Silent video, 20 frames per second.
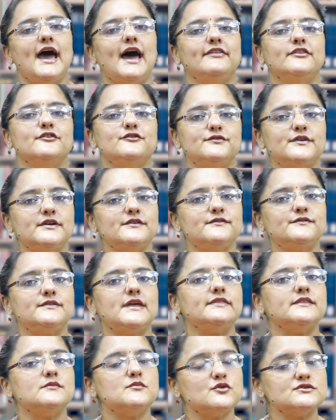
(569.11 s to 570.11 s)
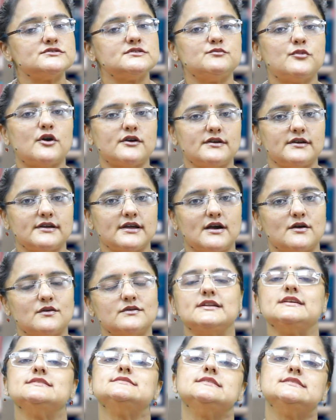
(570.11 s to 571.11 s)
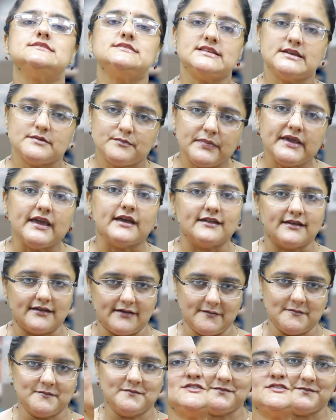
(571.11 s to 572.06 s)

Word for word: And the fifth and the most important account is his P&L.